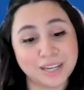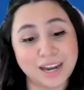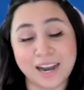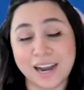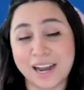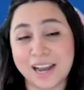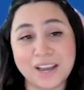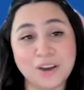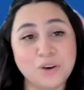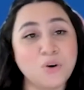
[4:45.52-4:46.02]

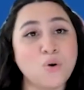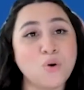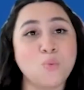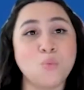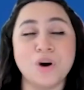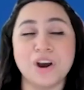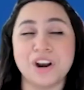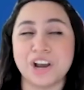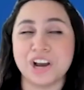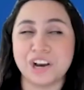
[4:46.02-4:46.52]
I
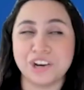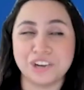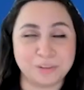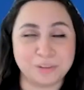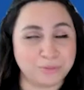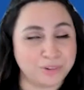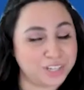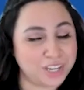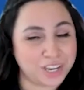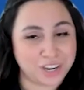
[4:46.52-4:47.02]

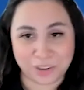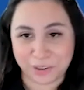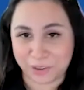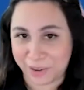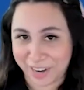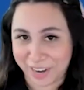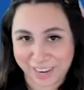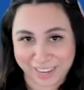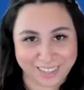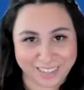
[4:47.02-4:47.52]
100%
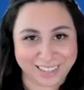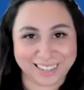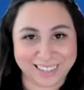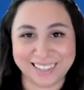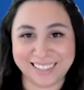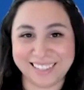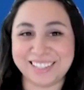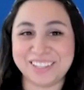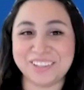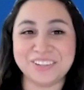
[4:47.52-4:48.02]

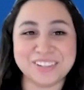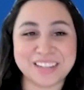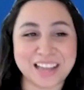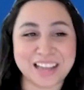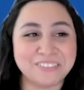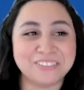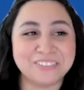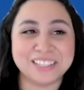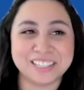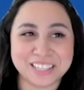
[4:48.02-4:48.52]
agree. You
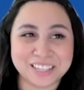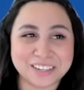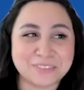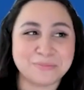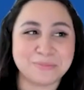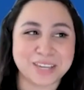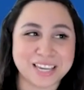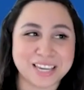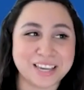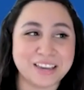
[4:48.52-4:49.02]
definitely need to
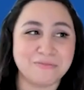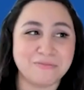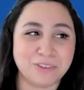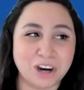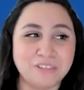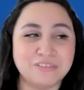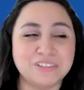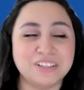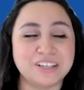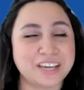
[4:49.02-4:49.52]
be
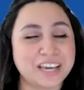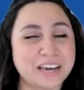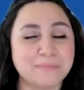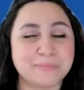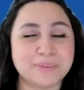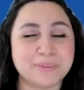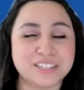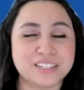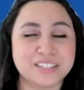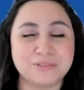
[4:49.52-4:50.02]
involved in
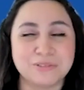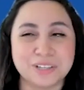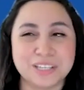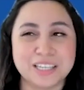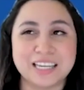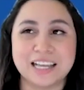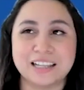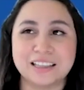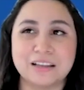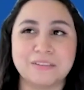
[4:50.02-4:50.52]
campus to really
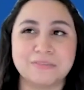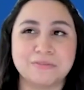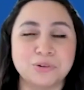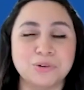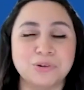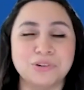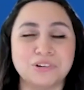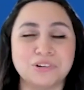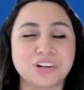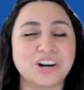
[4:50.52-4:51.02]
get that
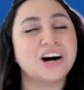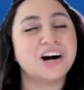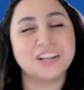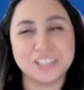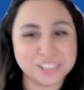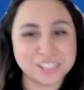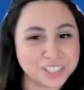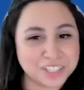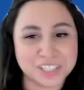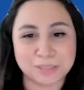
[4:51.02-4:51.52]
full
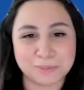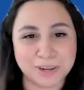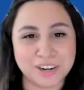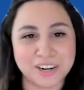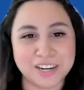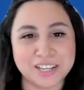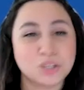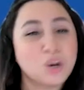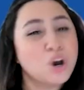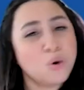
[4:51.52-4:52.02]
college
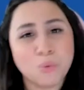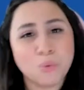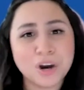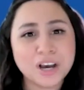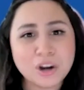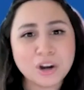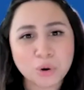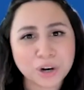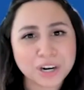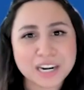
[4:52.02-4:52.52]
experience.
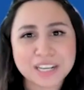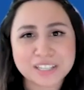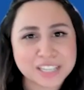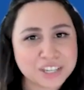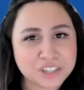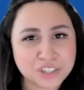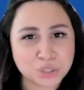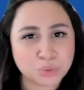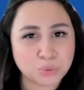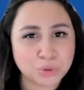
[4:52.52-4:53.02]
What
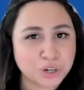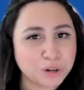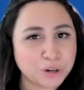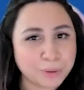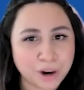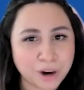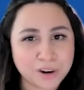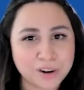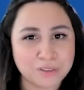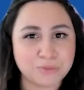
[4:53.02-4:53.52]
organizations were you a
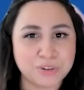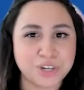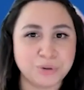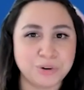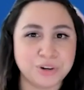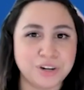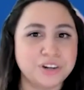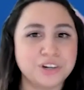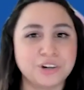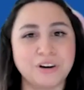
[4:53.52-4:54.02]
part of when you
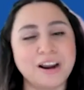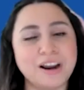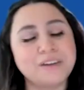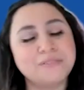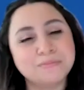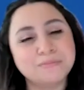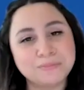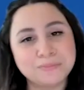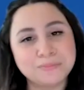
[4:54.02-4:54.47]
were an undergrad?